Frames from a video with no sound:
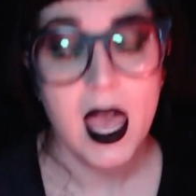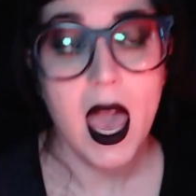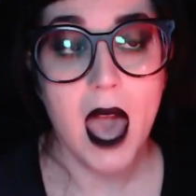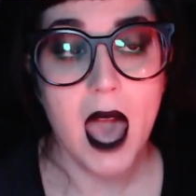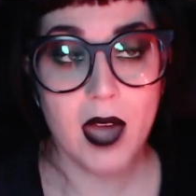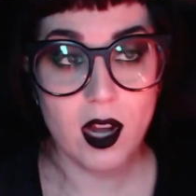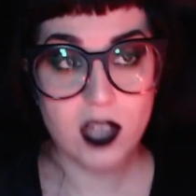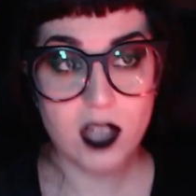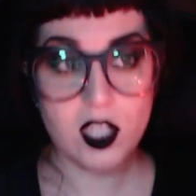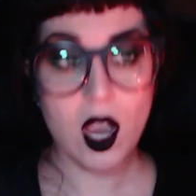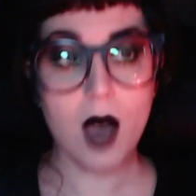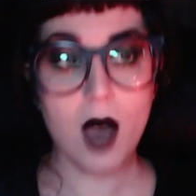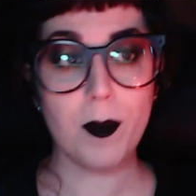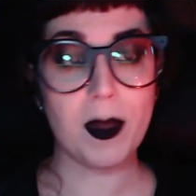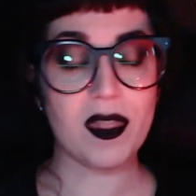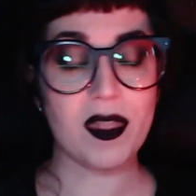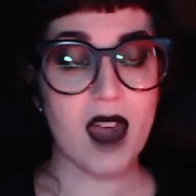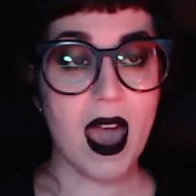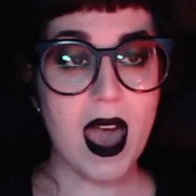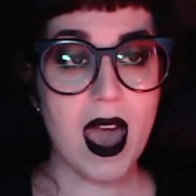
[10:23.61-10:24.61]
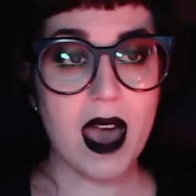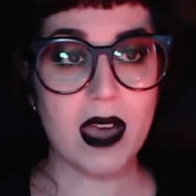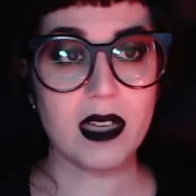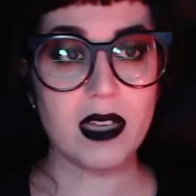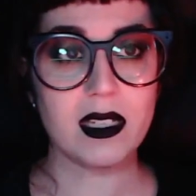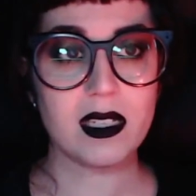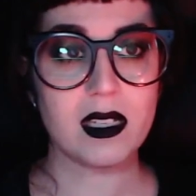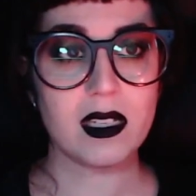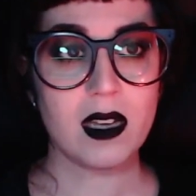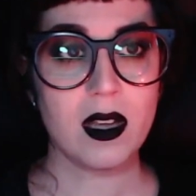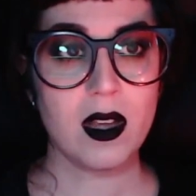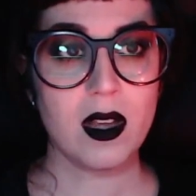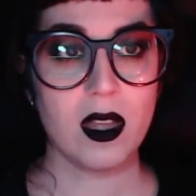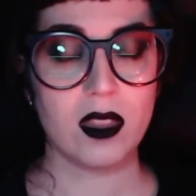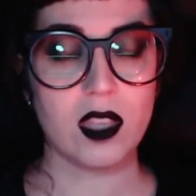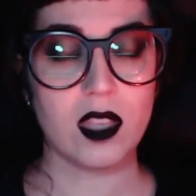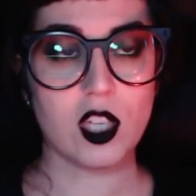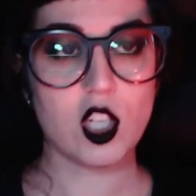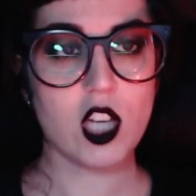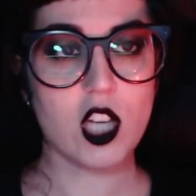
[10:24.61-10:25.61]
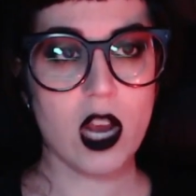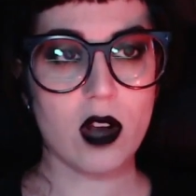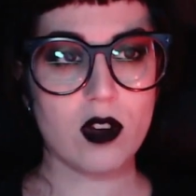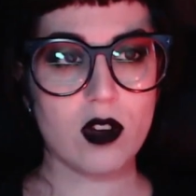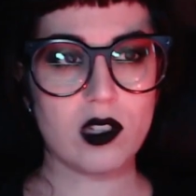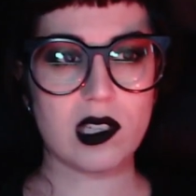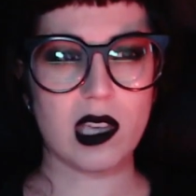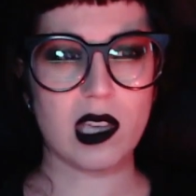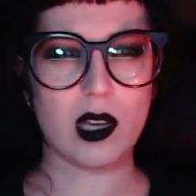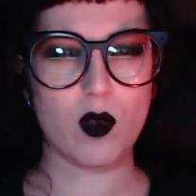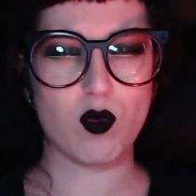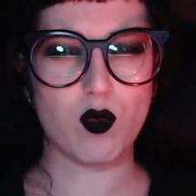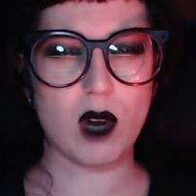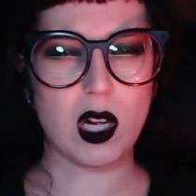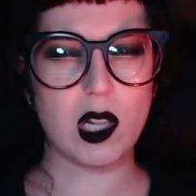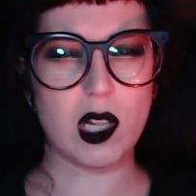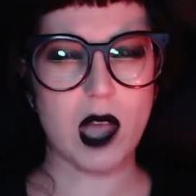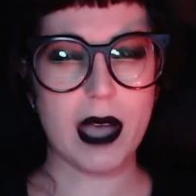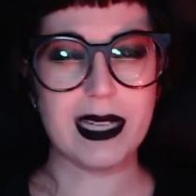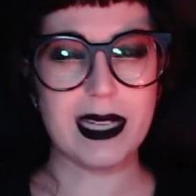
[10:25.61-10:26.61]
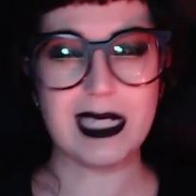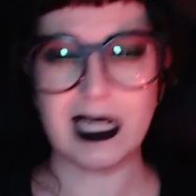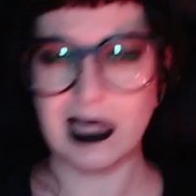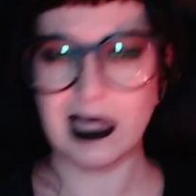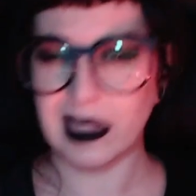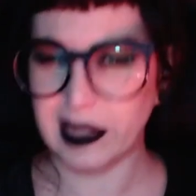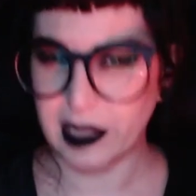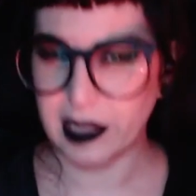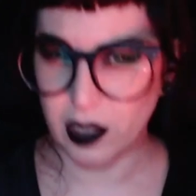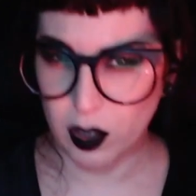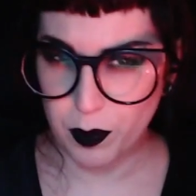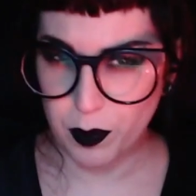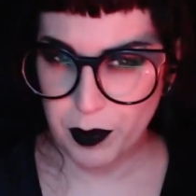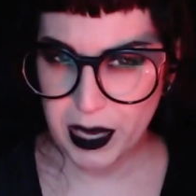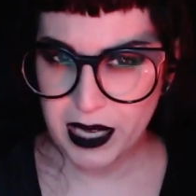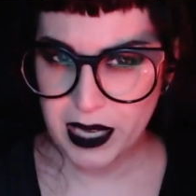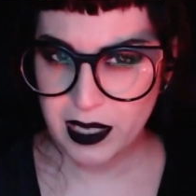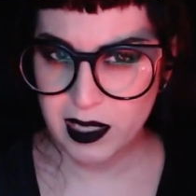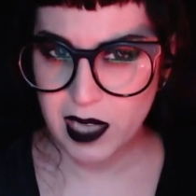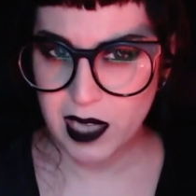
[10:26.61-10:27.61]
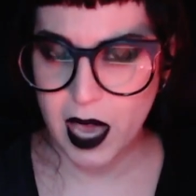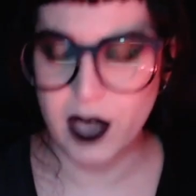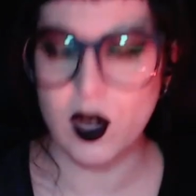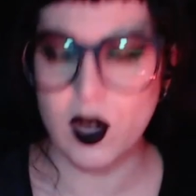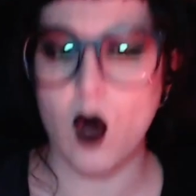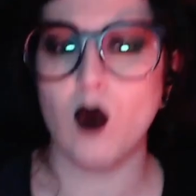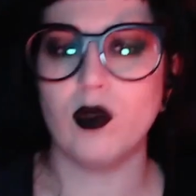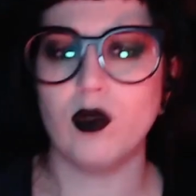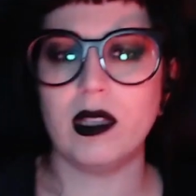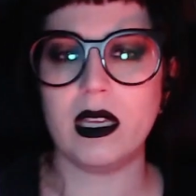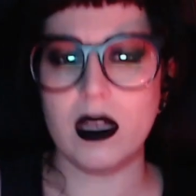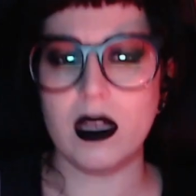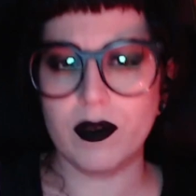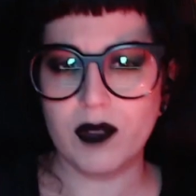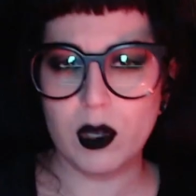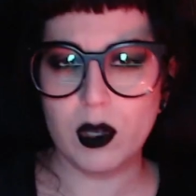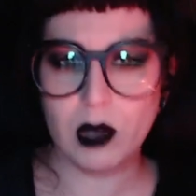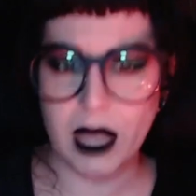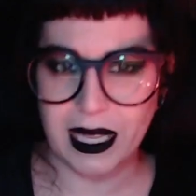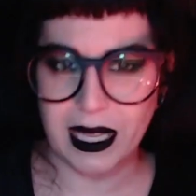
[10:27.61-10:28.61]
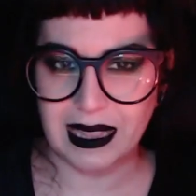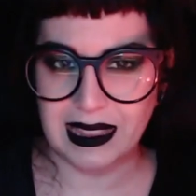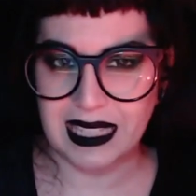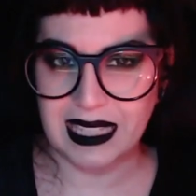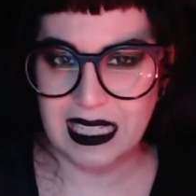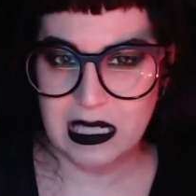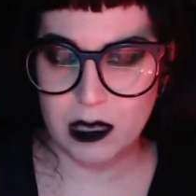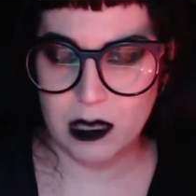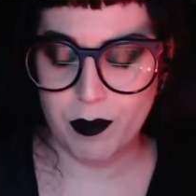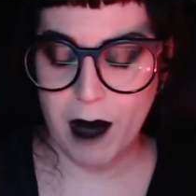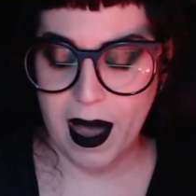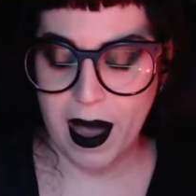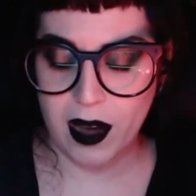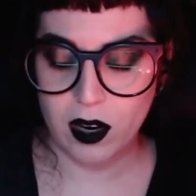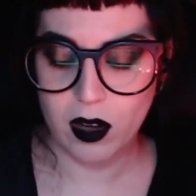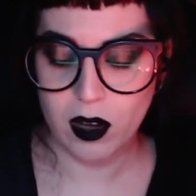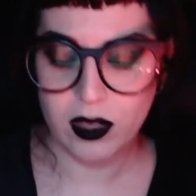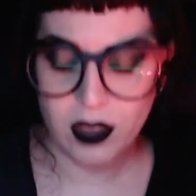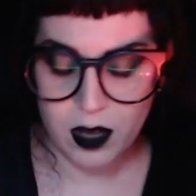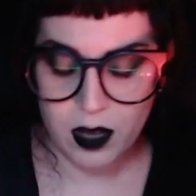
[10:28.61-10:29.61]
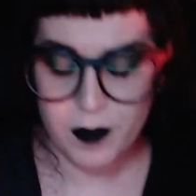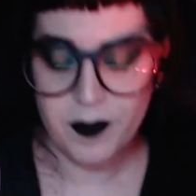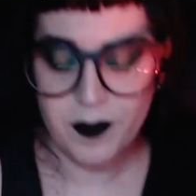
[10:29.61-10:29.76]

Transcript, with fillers: And on top of that, the chairs like reclined a little bit and only if you like leaned back on them